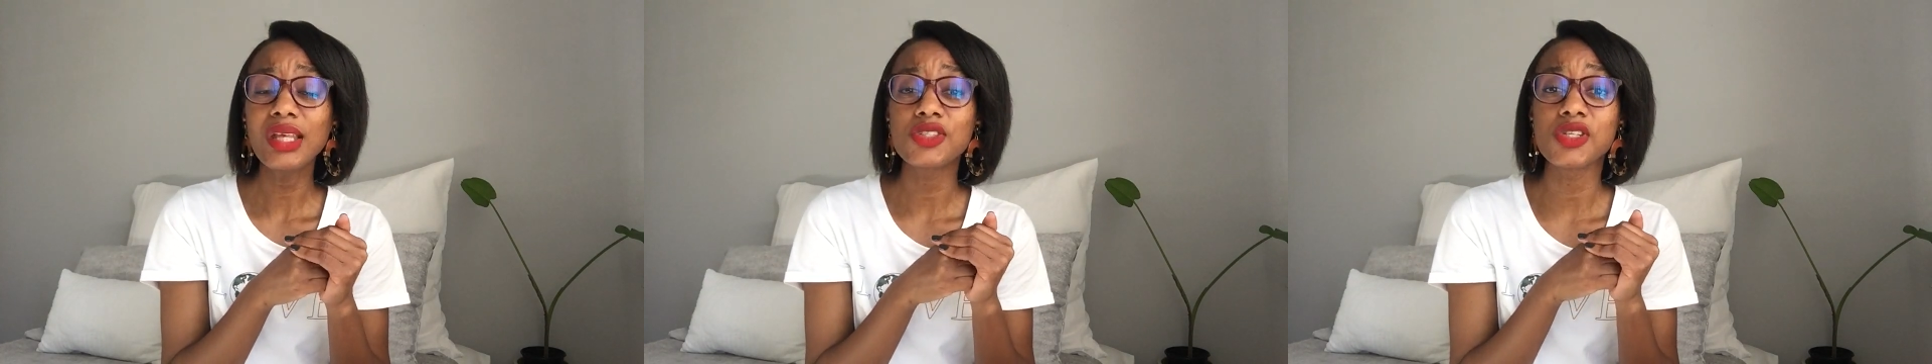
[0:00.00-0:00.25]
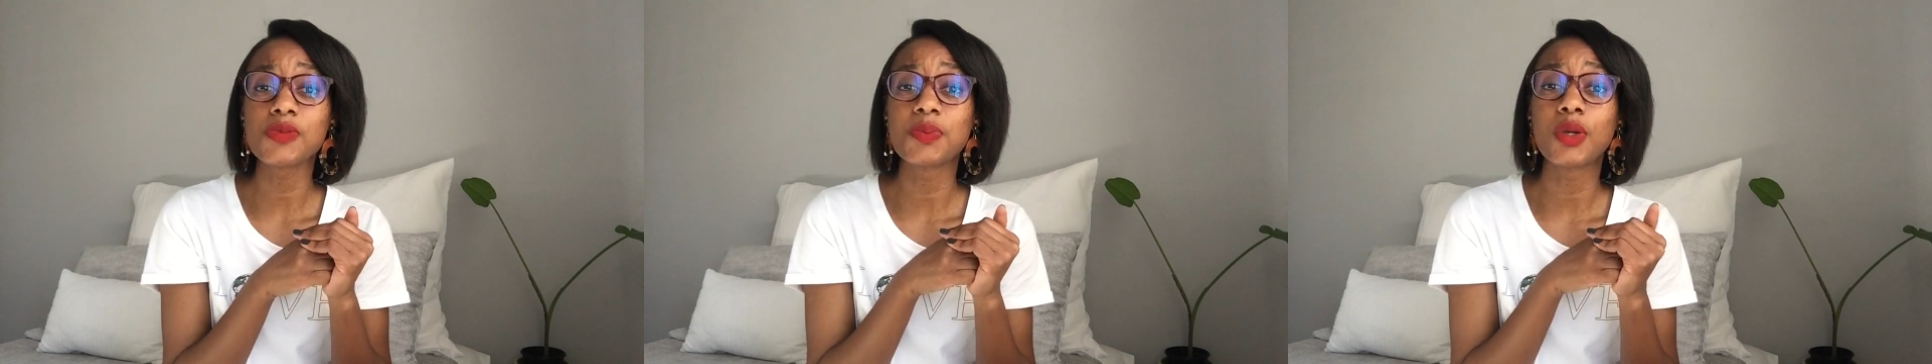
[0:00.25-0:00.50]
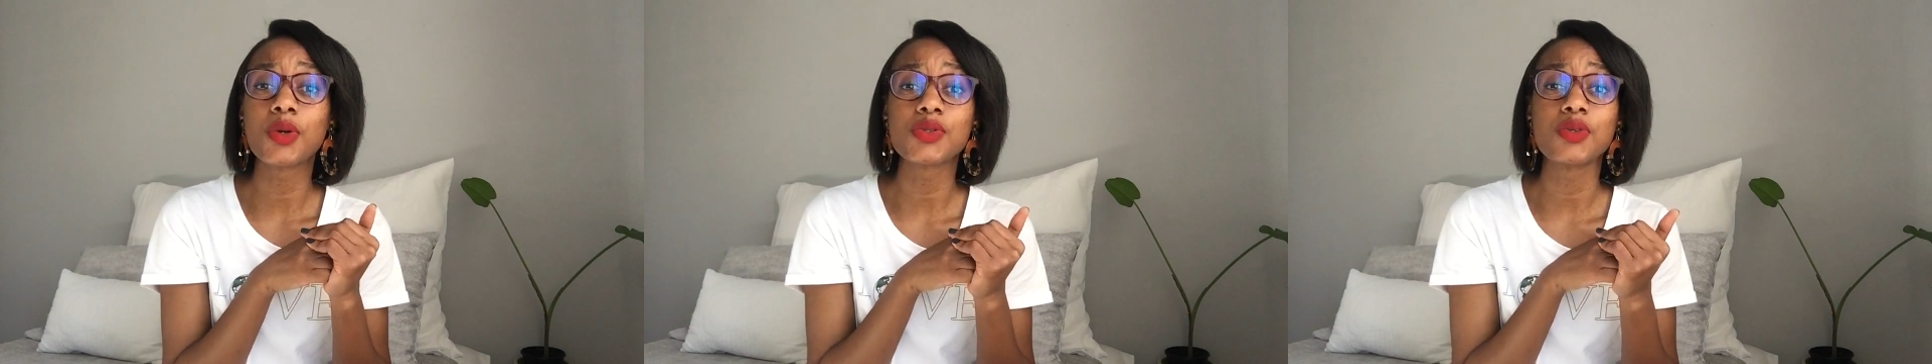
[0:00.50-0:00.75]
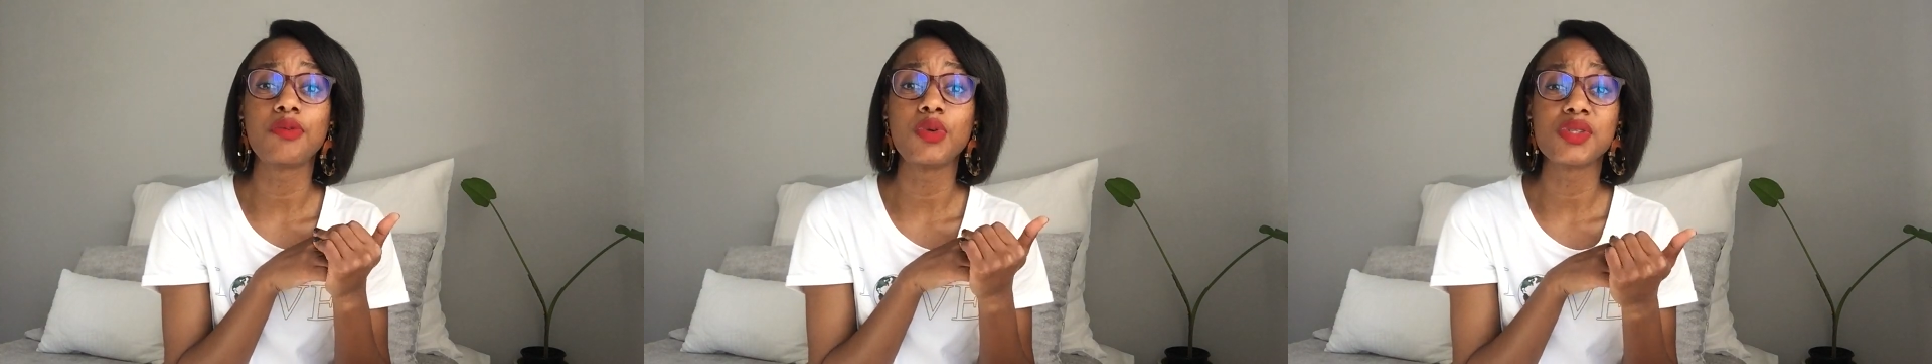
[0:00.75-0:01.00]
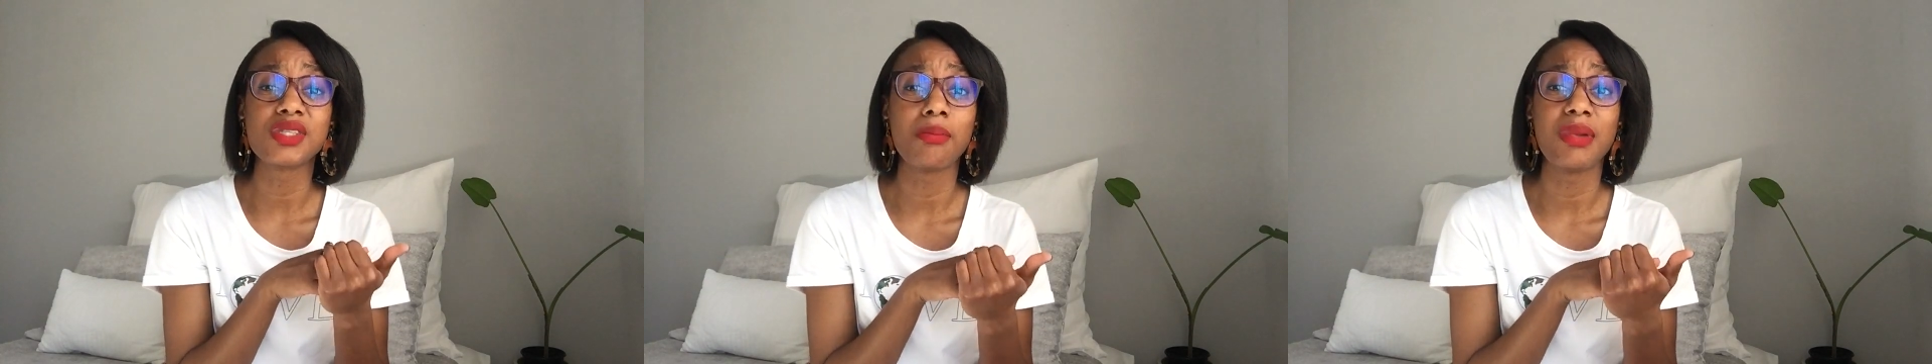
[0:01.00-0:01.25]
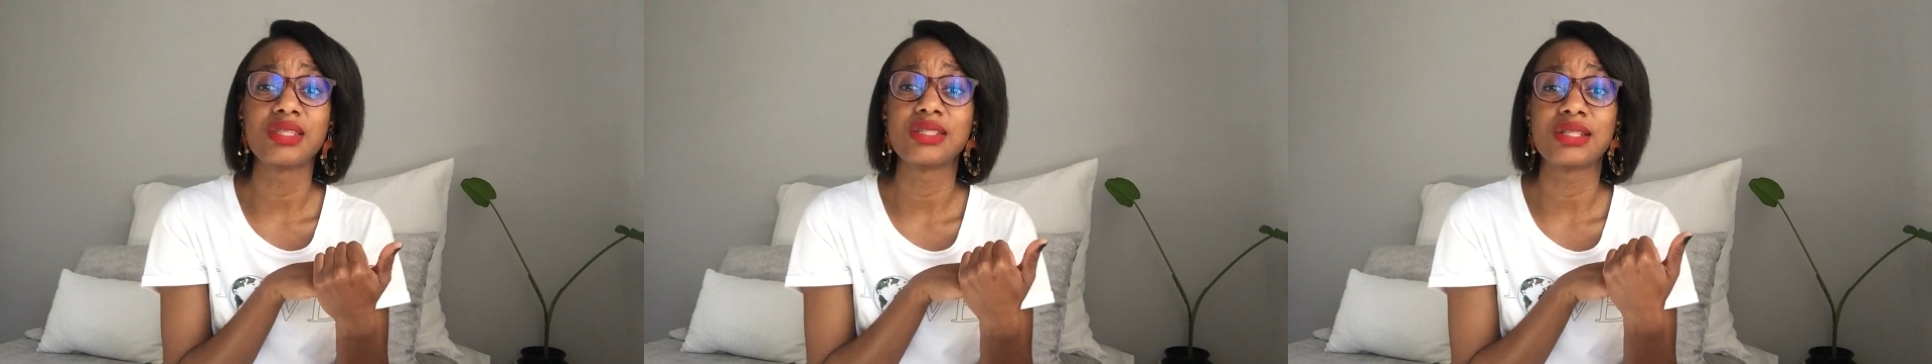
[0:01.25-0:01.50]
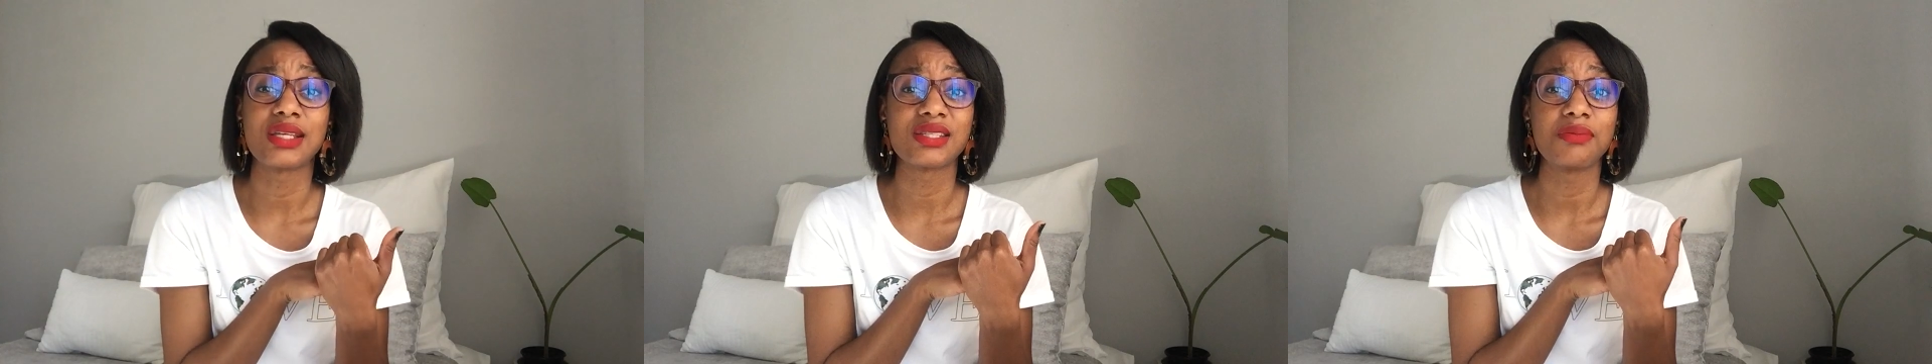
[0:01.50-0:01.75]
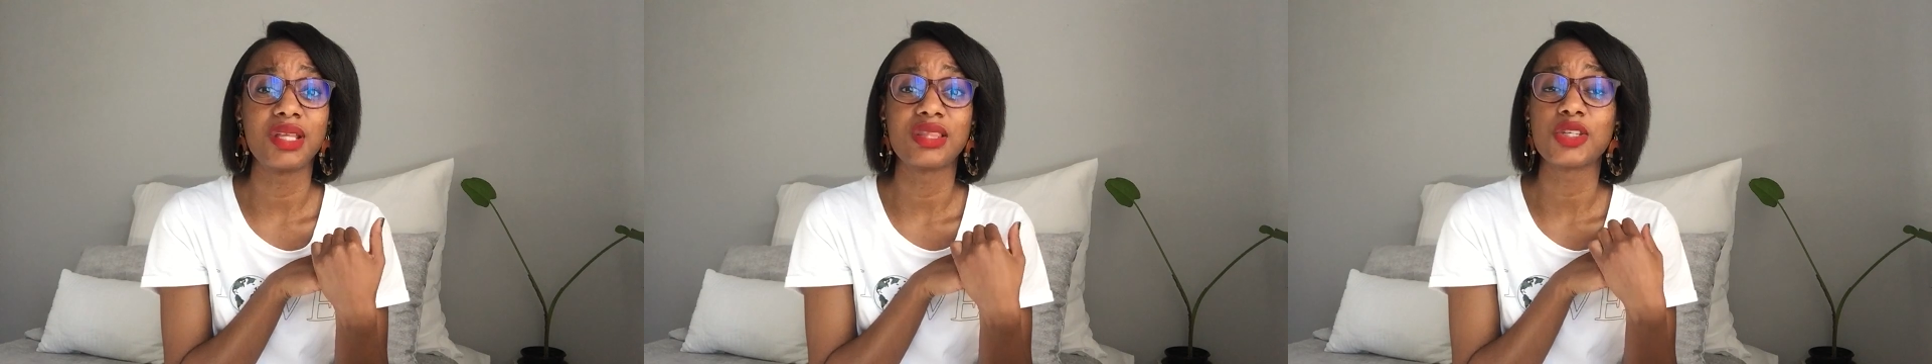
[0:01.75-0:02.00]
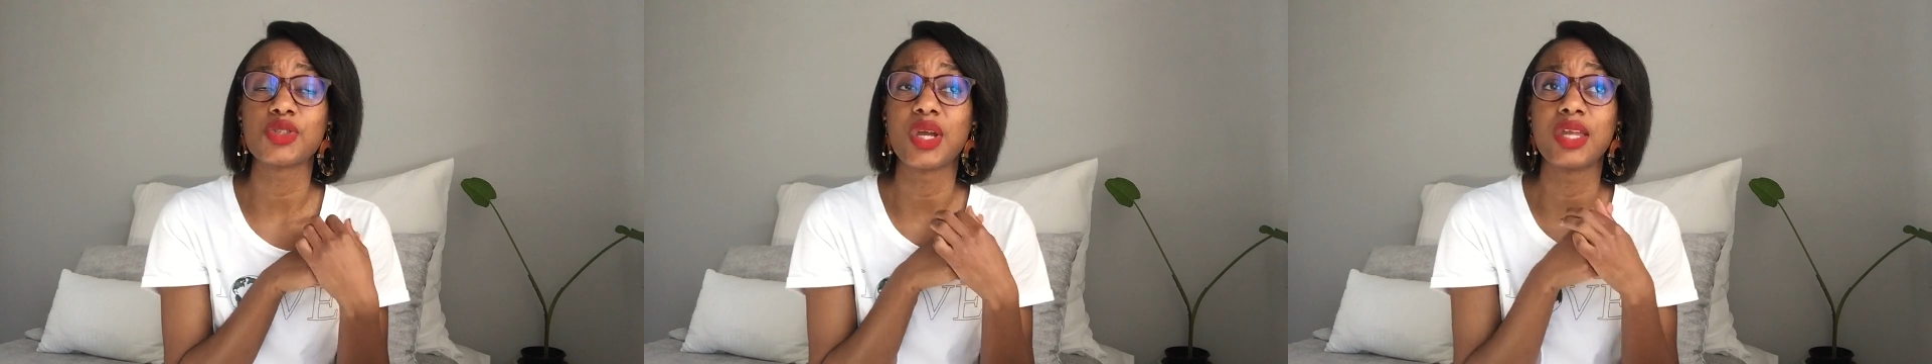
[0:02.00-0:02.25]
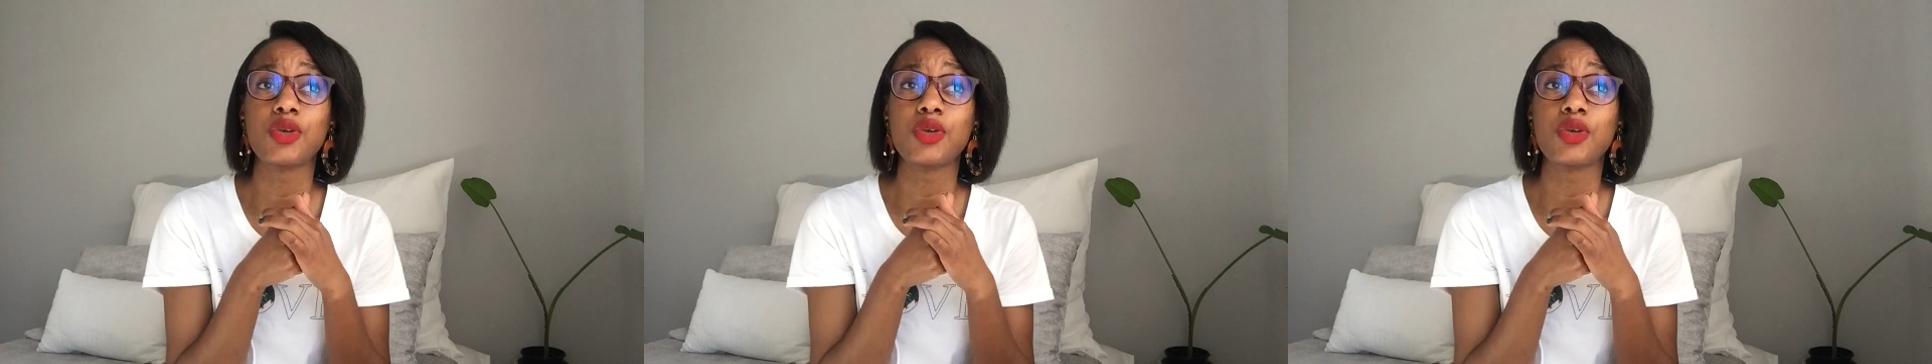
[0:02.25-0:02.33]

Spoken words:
just because you've used the meds, it doesn't mean that